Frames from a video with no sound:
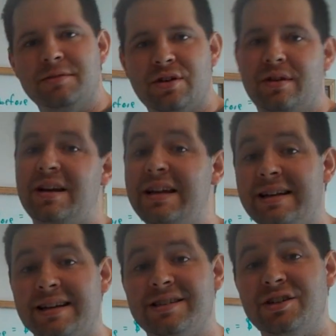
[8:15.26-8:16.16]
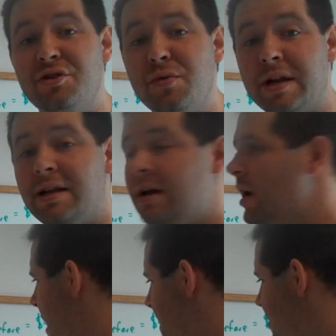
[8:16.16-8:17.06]
him so that he doesn't do it.
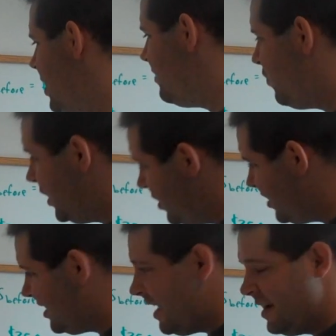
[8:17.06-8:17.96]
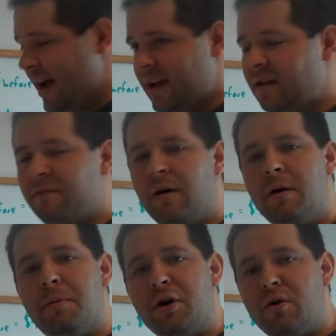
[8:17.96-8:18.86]
But if we took that naive
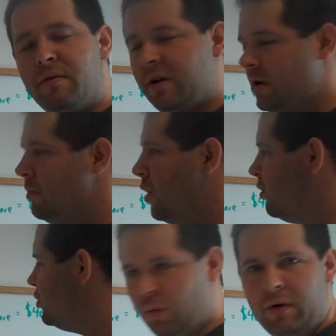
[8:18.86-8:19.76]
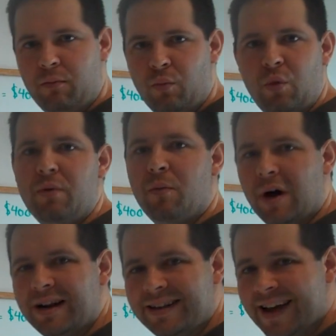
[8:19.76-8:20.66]
Pigouvian approach, we would want to